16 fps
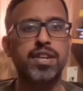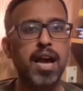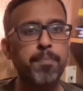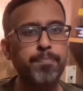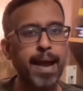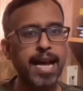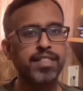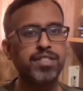A
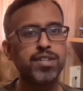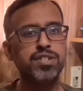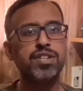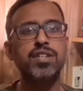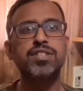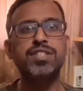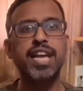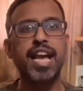pathogen
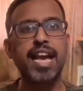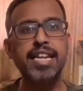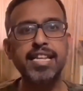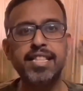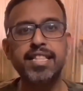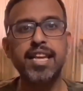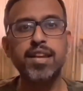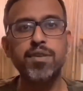is
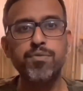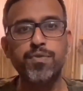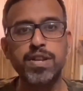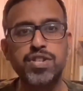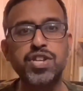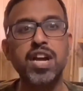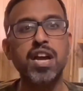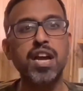anything
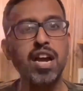which